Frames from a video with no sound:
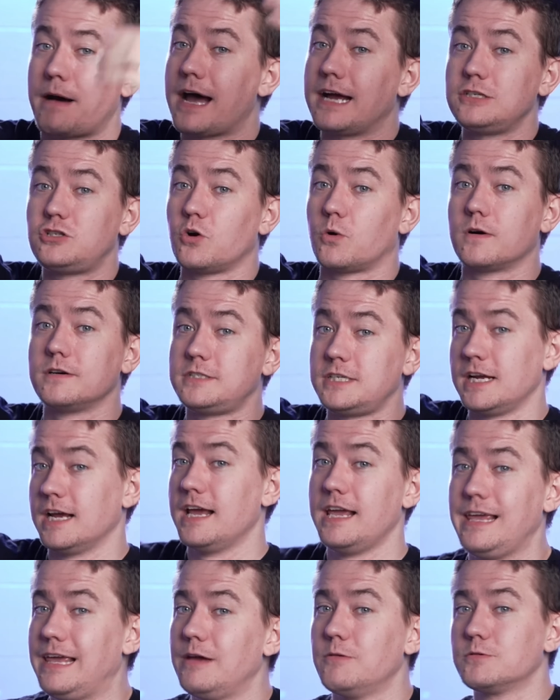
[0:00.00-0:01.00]
by George,
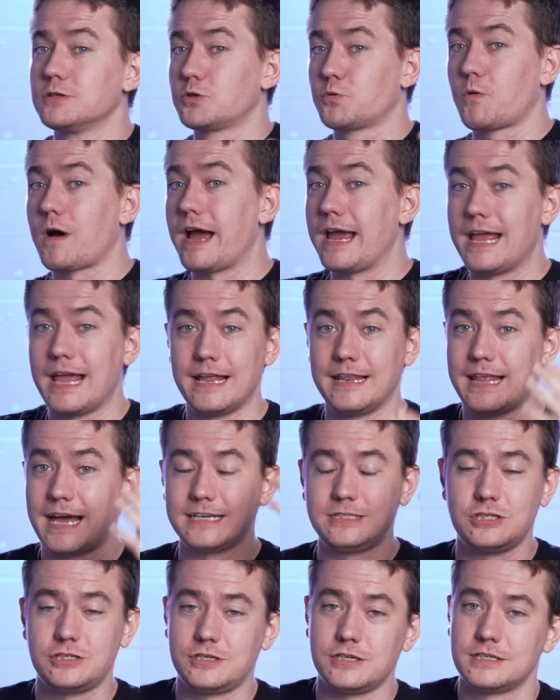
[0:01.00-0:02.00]
he was right. And
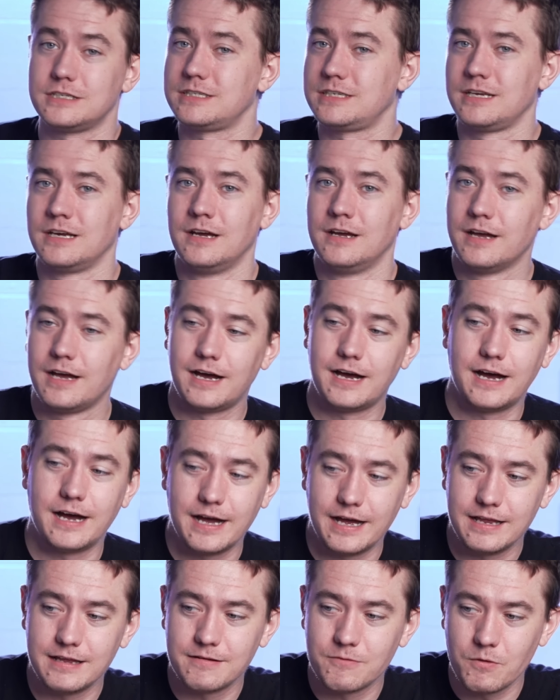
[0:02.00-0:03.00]
that's just
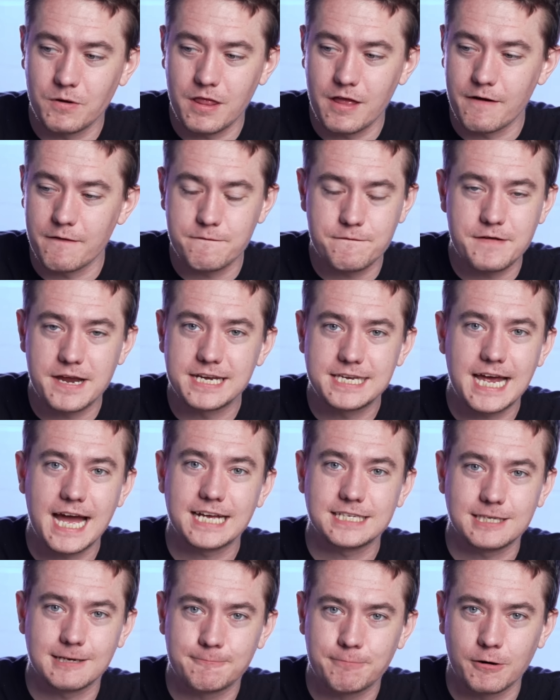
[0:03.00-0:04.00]
uh, a
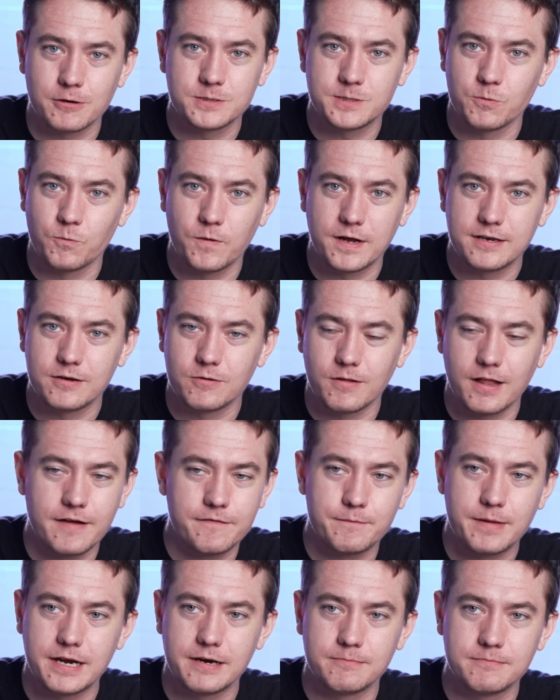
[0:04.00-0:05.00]
fantastic person, Wendell.
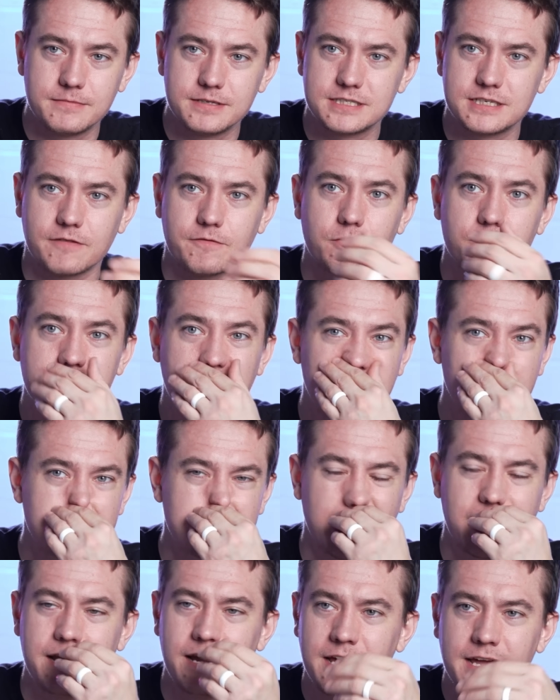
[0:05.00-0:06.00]
I've met him several
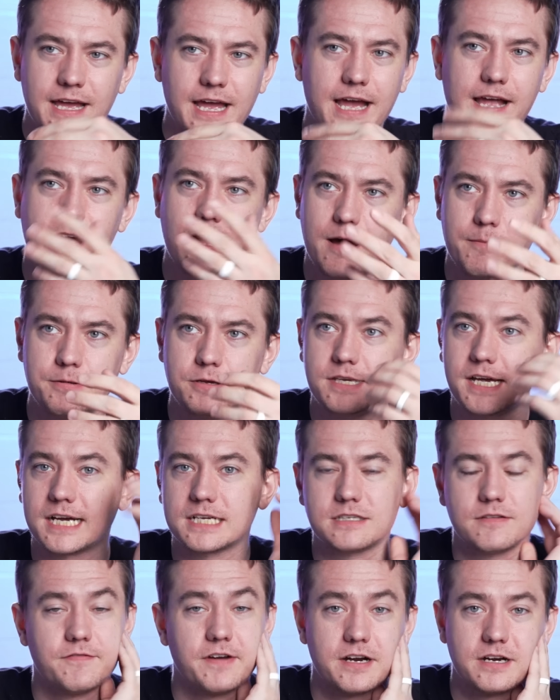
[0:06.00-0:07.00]
times at, at
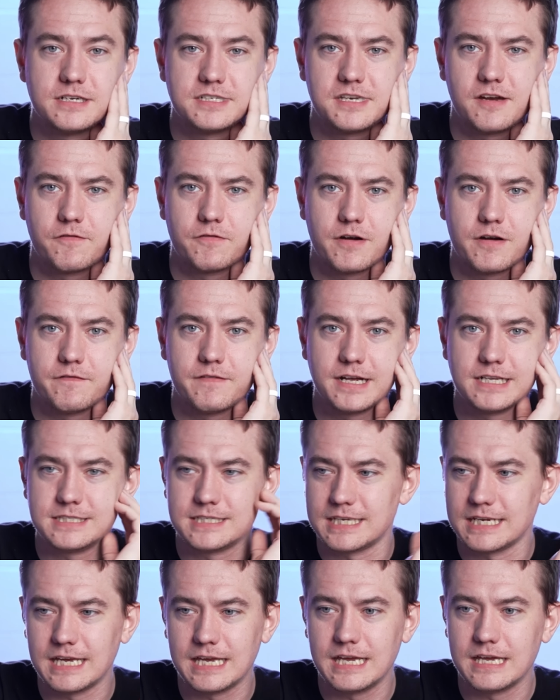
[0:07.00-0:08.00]
Computex and various different
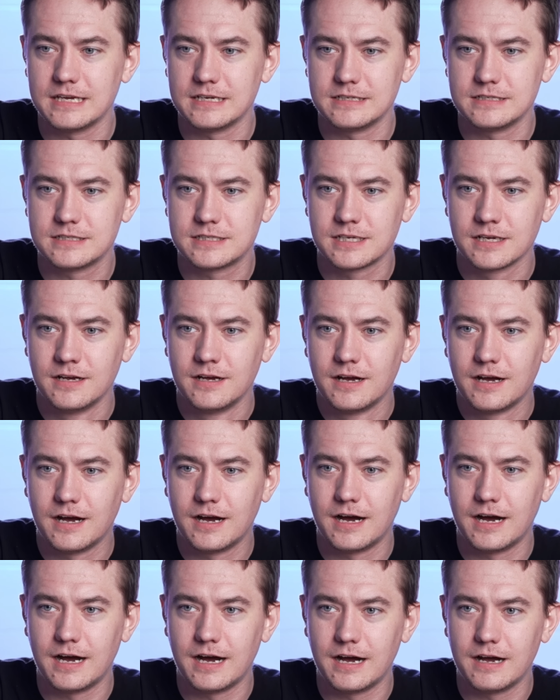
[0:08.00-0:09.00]
events. He is
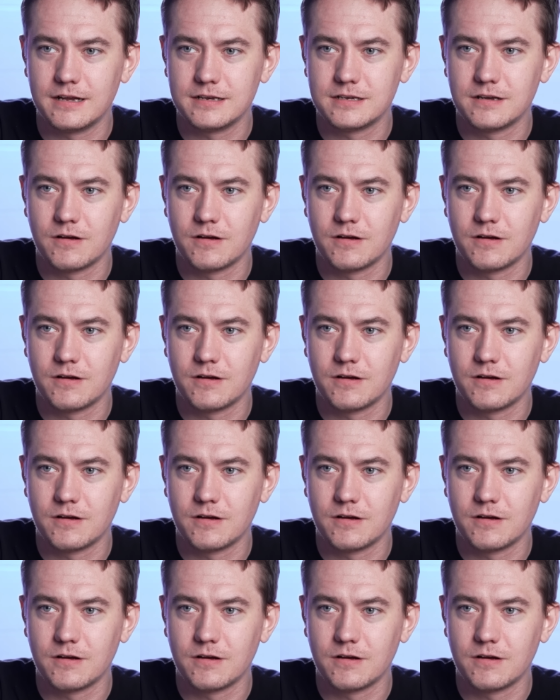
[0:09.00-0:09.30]
uh,